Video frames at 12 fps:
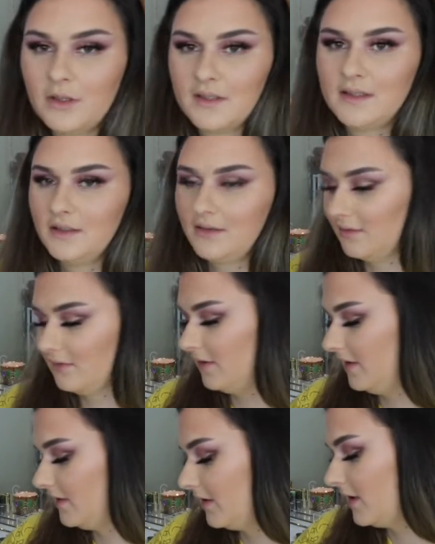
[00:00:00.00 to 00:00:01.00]
what a
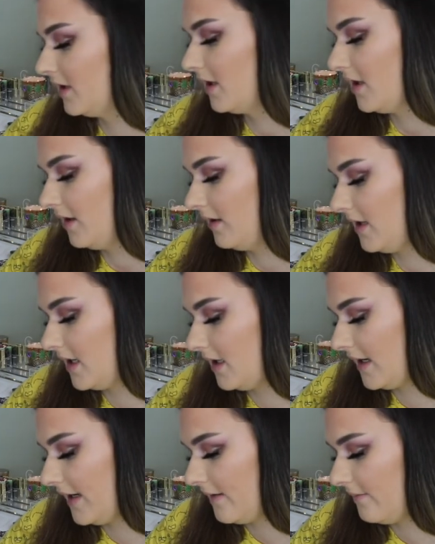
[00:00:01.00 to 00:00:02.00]
snickerdoodle is. Then
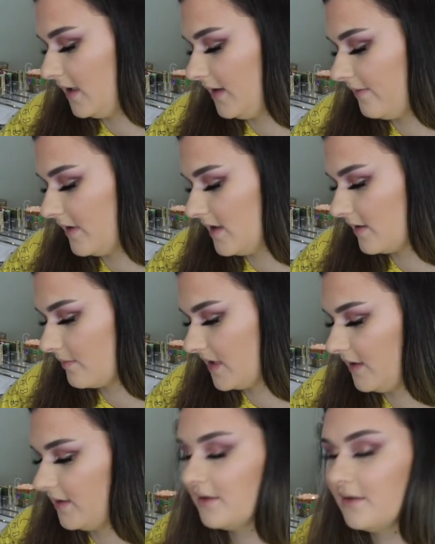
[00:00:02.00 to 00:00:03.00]
I have the Vanilla
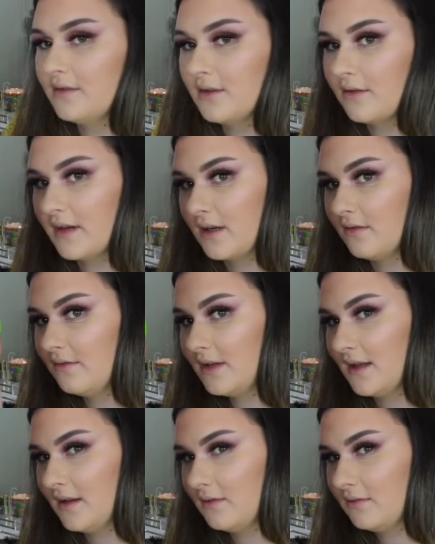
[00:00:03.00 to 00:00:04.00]
Bean Noel
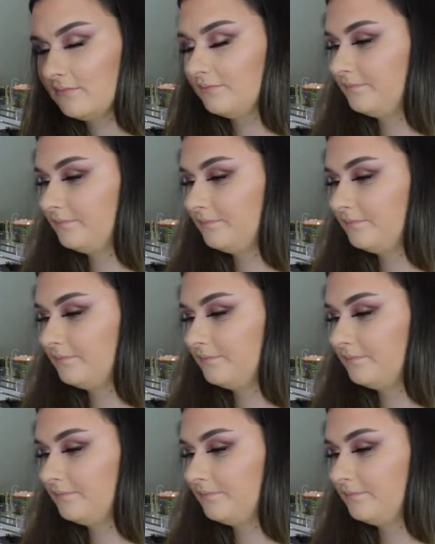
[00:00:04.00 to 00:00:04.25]
candle.